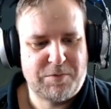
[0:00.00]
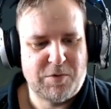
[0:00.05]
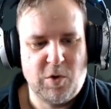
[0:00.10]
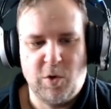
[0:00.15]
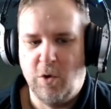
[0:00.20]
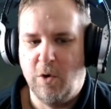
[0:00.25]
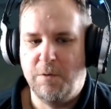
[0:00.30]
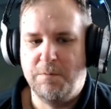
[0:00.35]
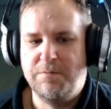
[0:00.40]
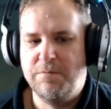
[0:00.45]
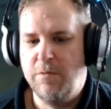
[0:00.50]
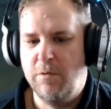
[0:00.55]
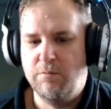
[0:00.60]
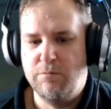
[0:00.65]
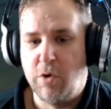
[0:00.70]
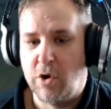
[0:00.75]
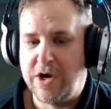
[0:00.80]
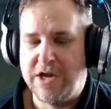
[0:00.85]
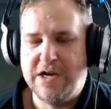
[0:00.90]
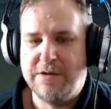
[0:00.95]
Or
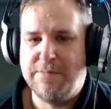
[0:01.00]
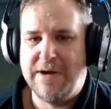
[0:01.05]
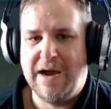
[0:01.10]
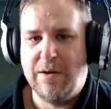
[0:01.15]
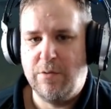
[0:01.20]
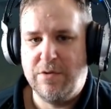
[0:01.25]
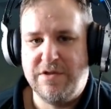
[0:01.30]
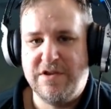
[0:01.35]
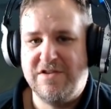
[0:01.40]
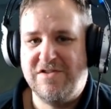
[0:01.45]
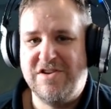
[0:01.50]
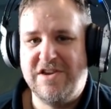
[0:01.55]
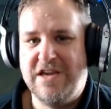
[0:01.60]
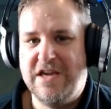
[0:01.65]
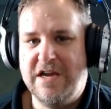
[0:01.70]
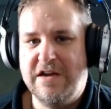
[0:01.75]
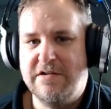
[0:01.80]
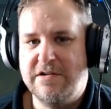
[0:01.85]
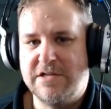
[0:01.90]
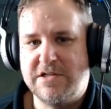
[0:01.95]
mucking about with your
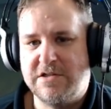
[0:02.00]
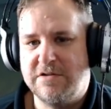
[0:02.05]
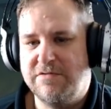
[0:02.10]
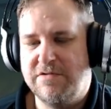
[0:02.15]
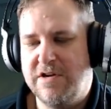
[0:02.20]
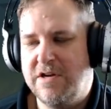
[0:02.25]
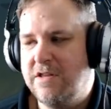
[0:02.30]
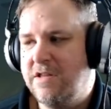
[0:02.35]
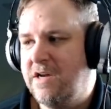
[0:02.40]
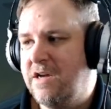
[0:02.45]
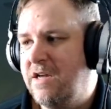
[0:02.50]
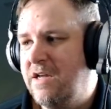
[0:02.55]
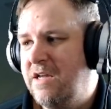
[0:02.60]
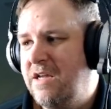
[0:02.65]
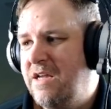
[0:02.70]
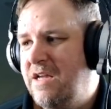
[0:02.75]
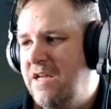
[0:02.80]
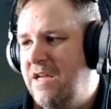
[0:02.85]
tier and stuff like that.